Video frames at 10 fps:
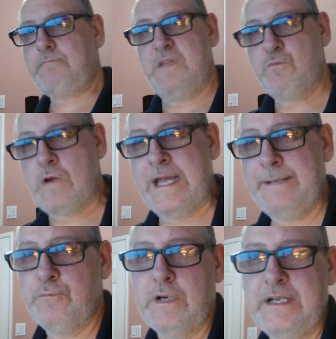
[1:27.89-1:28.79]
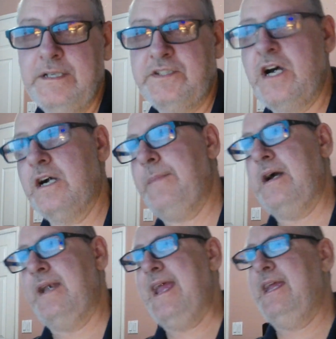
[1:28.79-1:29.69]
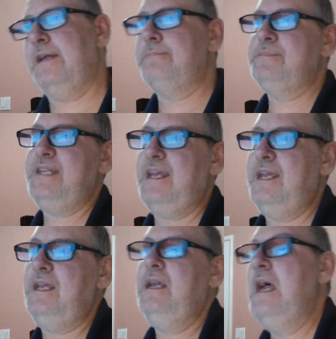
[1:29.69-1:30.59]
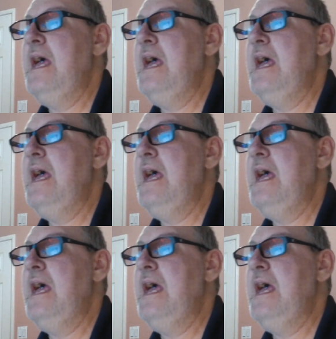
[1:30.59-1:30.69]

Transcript: right? We're going to talk about AMD,